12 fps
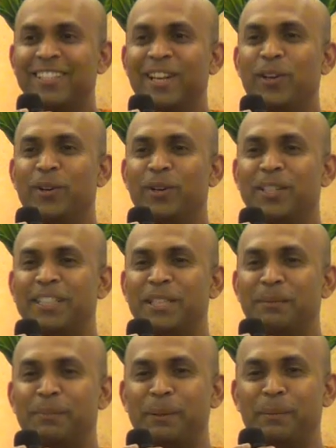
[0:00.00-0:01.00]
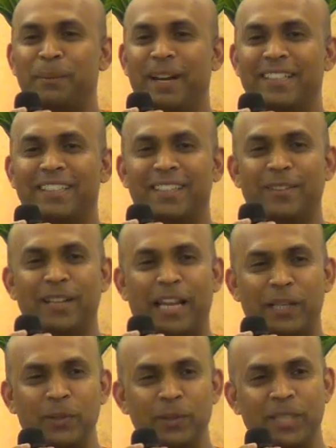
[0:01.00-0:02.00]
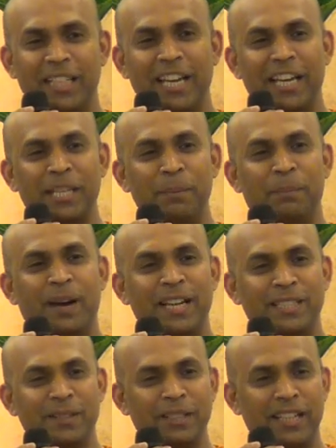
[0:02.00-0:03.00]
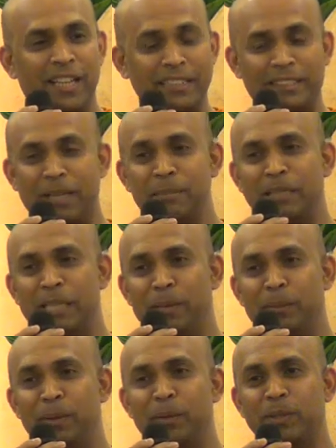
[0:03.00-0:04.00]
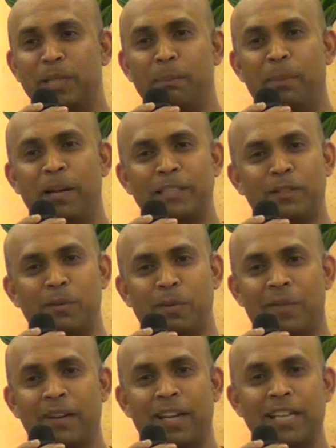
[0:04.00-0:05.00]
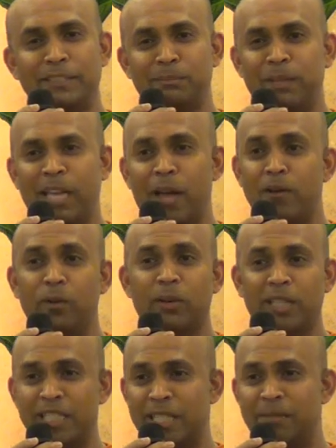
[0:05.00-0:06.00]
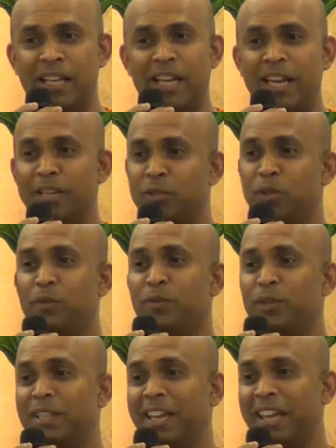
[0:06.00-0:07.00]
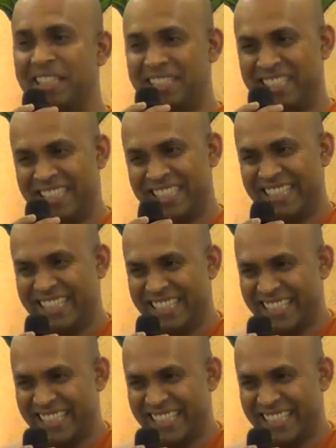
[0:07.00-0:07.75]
long deep in breath, like using the other parts of the lungs. Sometimes, some parts of our lungs may have not received air at all for days.